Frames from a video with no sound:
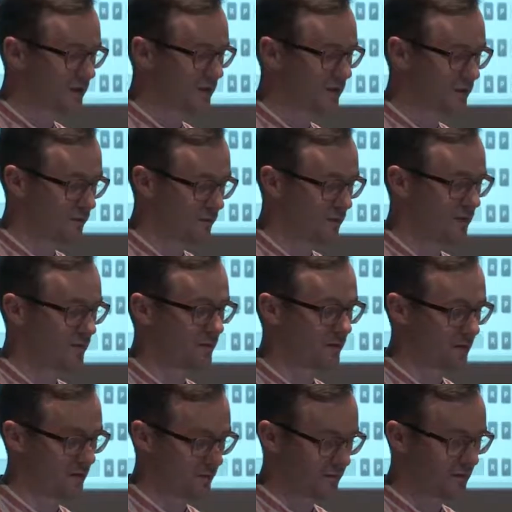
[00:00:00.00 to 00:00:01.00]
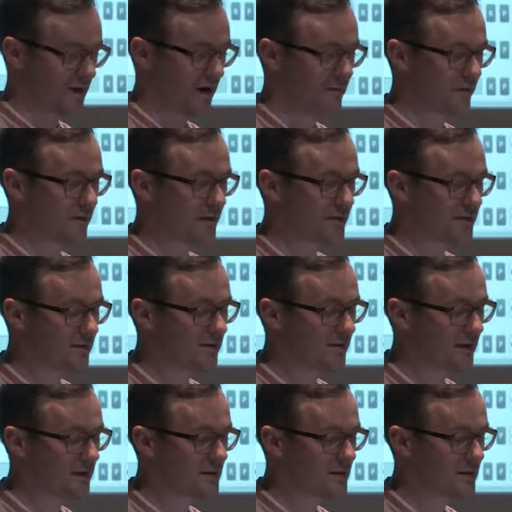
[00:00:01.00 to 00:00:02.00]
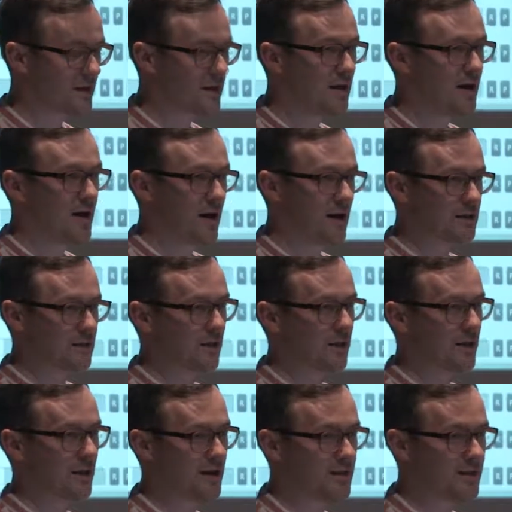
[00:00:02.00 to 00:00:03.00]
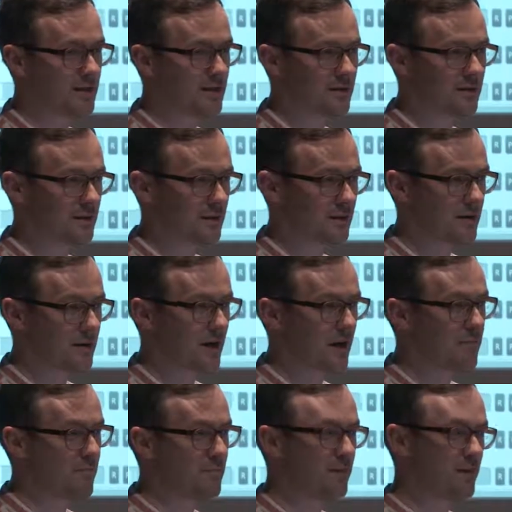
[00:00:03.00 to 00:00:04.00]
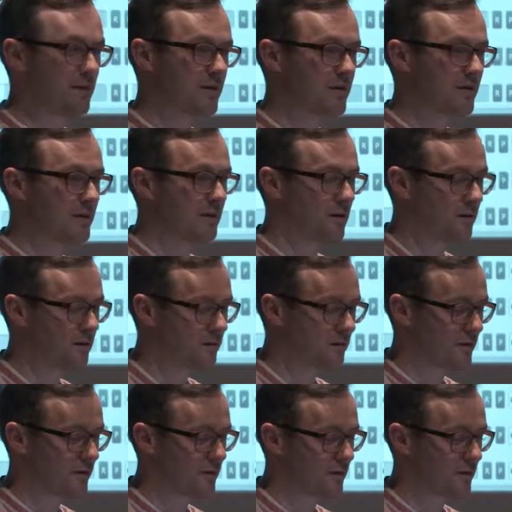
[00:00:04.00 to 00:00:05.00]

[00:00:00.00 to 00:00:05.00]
of the graphic interface as well as the capability of